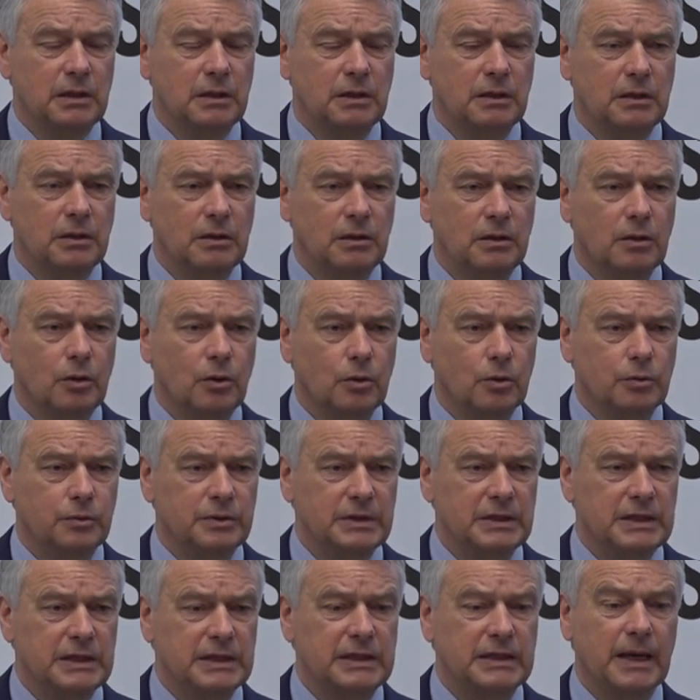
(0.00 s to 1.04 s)
on
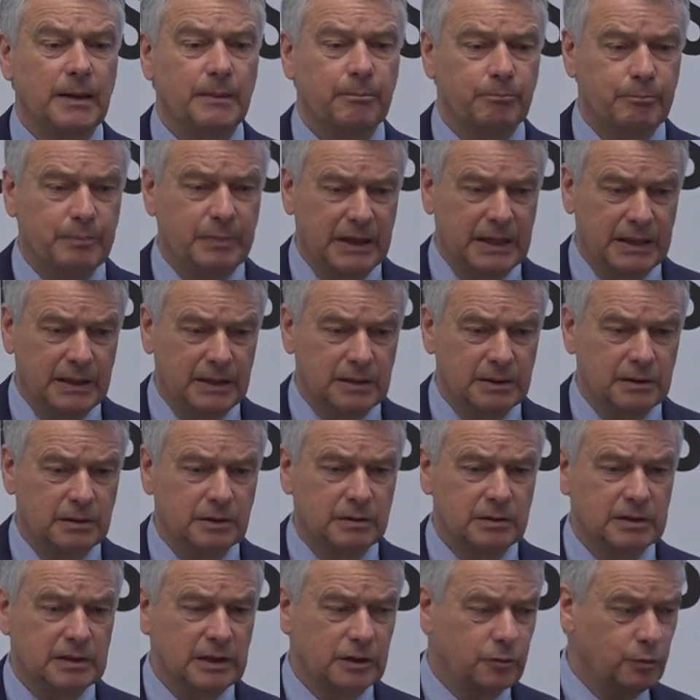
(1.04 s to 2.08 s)
the campaign
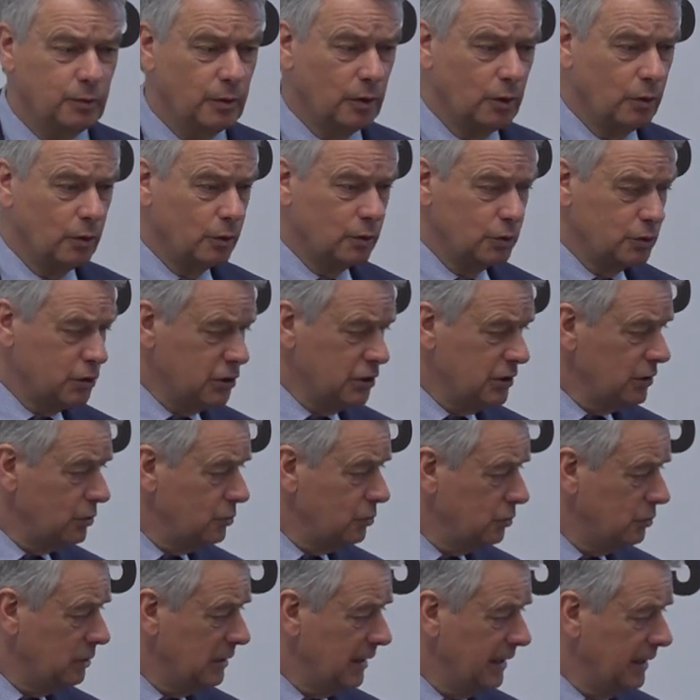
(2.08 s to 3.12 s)
that we are launching
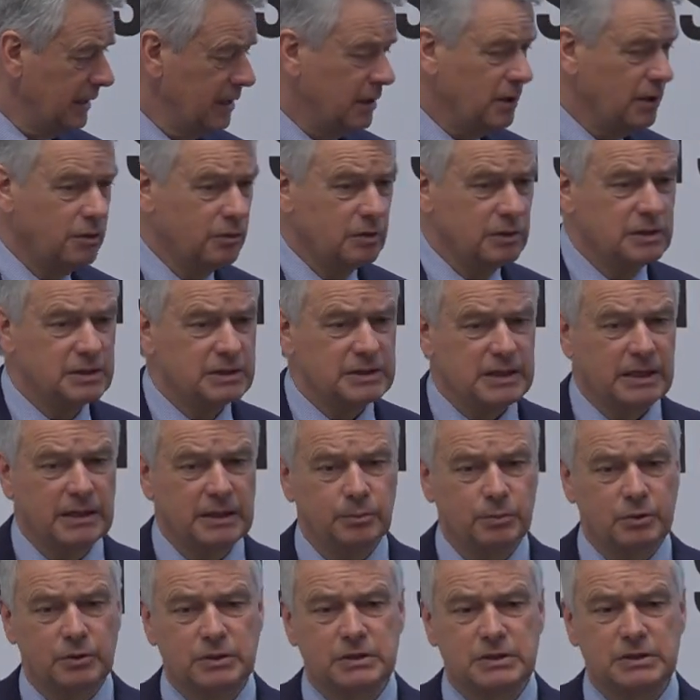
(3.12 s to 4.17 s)
today here in
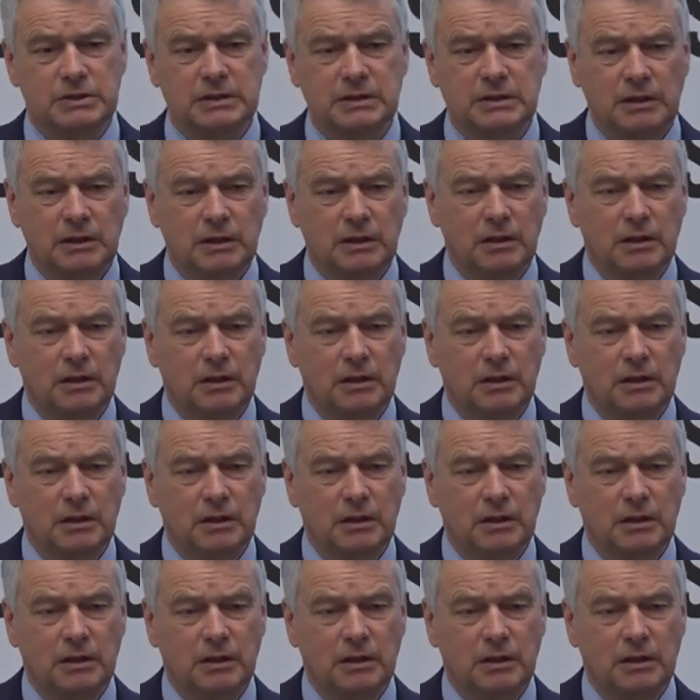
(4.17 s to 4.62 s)
Cyprus,